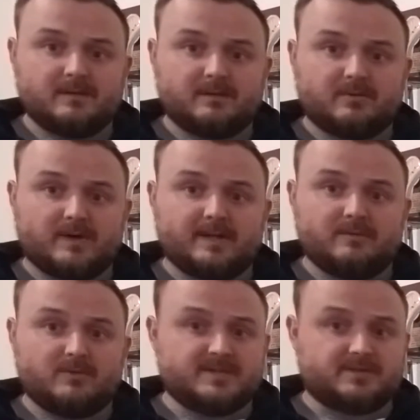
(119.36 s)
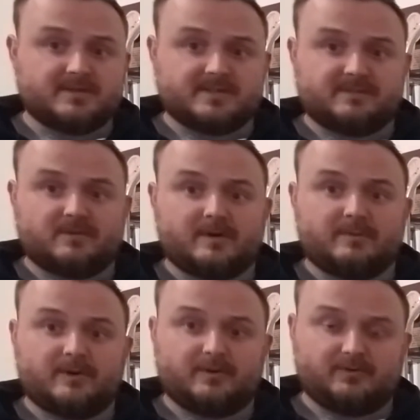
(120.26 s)
great resources for
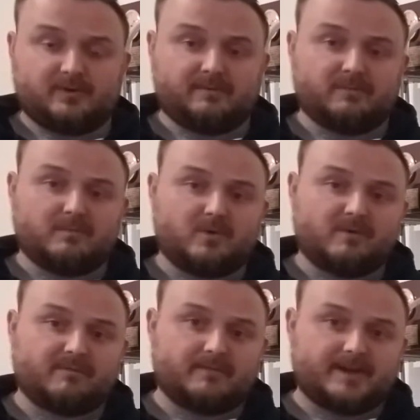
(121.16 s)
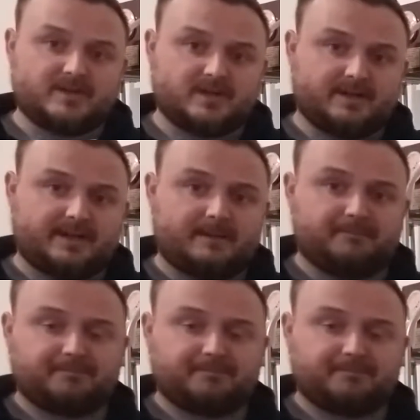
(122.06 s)
anyone who's looking for more information on that.